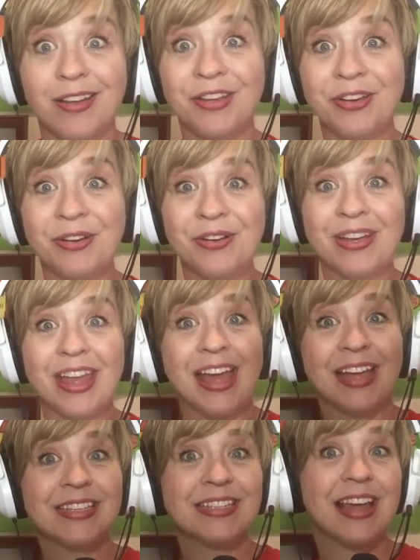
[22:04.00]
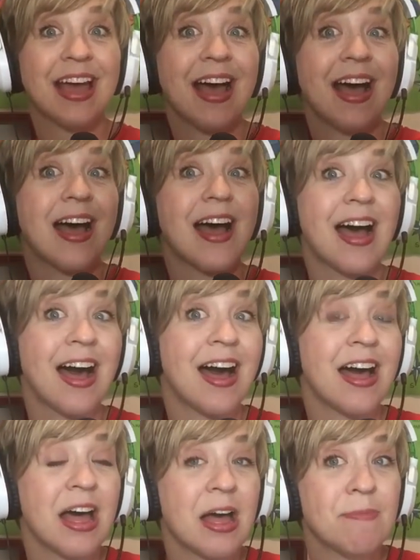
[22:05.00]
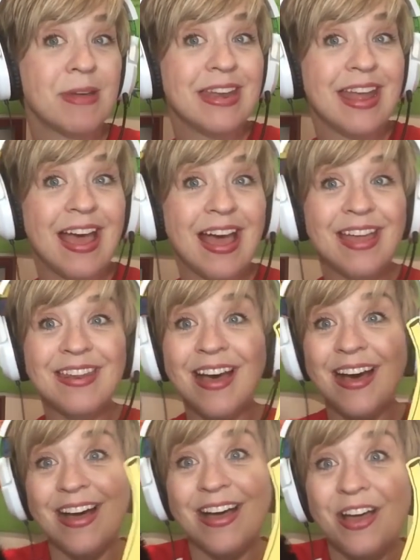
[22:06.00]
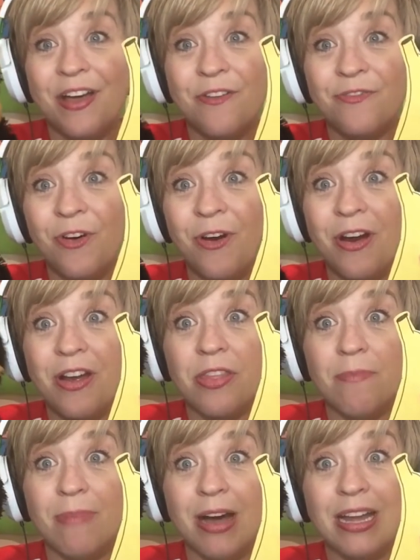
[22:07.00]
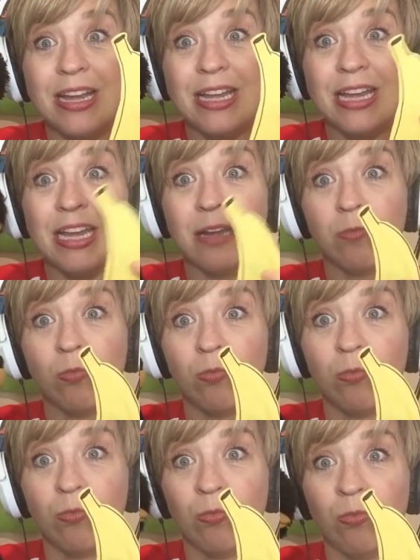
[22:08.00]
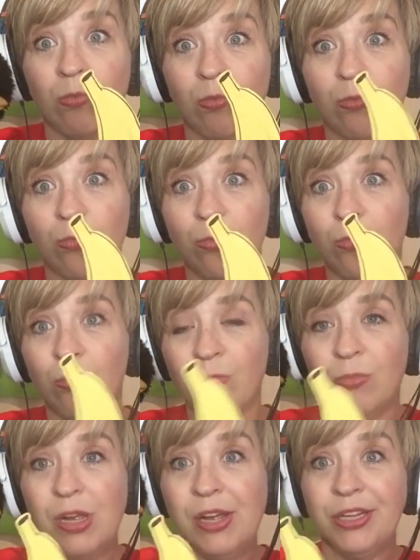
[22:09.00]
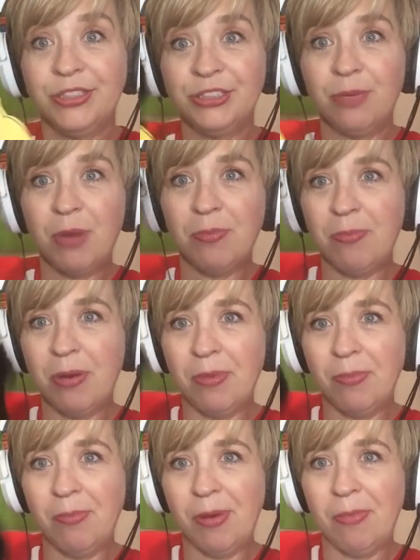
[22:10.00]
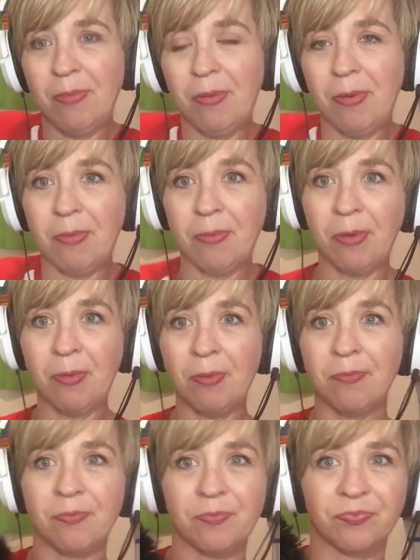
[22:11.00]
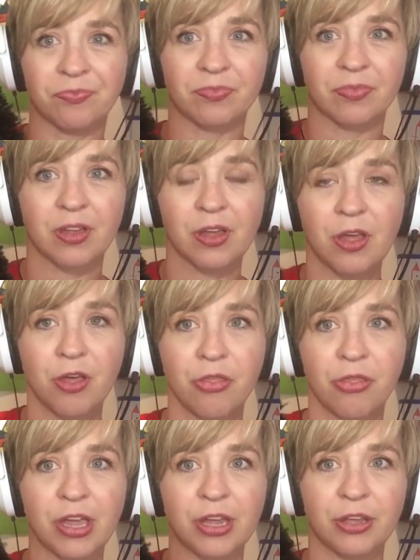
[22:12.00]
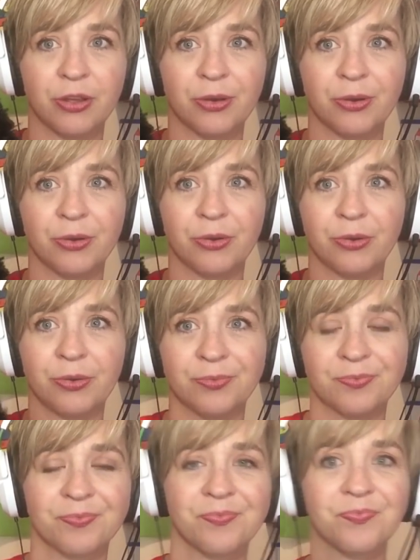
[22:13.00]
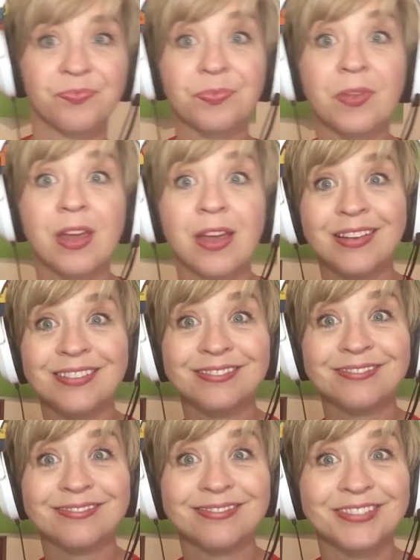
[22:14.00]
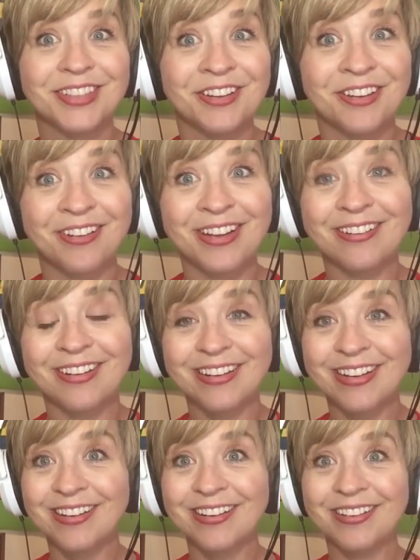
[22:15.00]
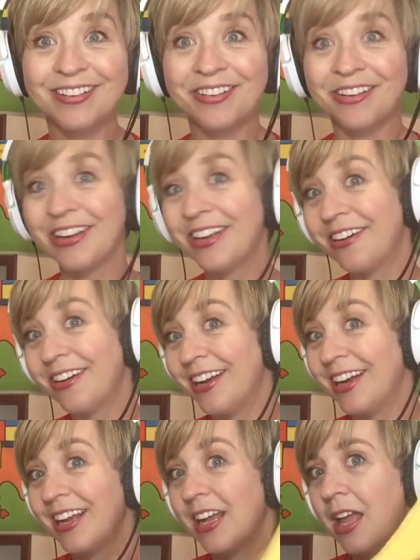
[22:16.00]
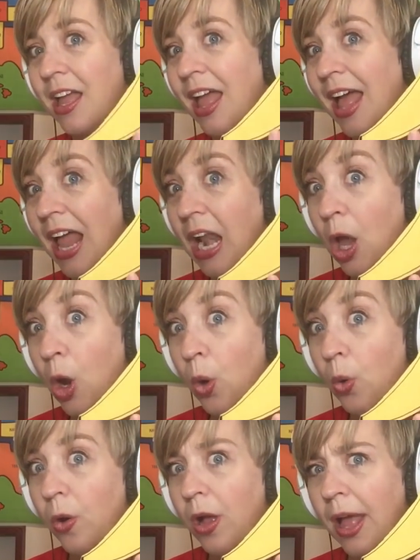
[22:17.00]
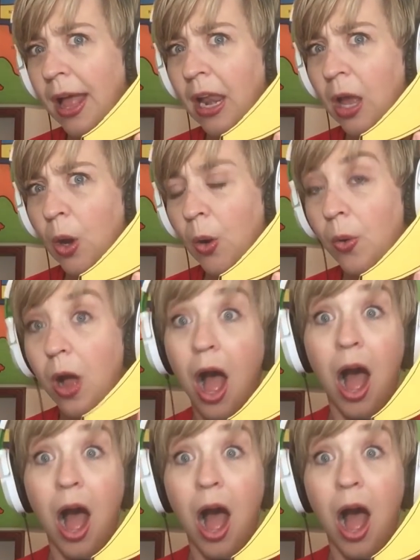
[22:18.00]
You get a banana for the monkey. Nom, nom, nom, nom, nom, nom, nom, nom, nom, nom, nom. Thank you. Ring, ring, ring, ring. Hello? Hello?